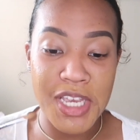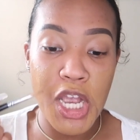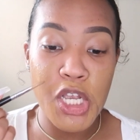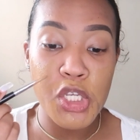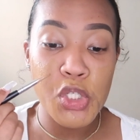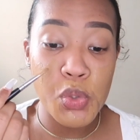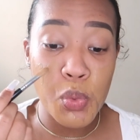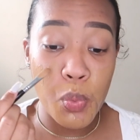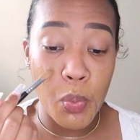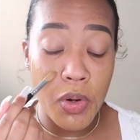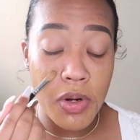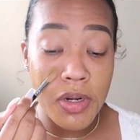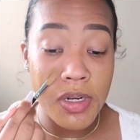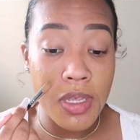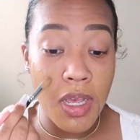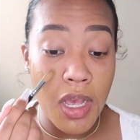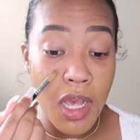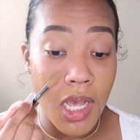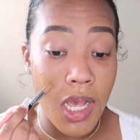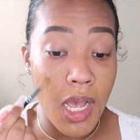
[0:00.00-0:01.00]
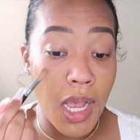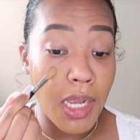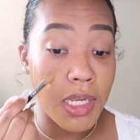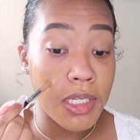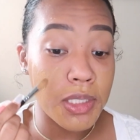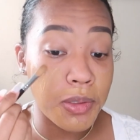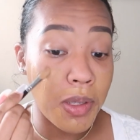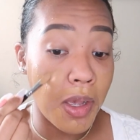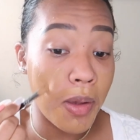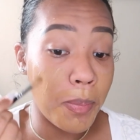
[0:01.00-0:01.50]
I swear to y'all,
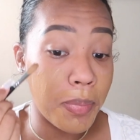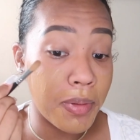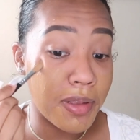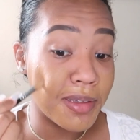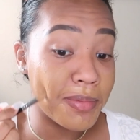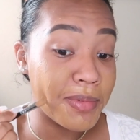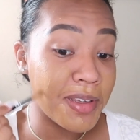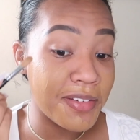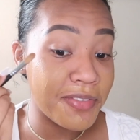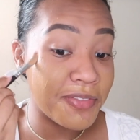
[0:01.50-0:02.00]
I apply my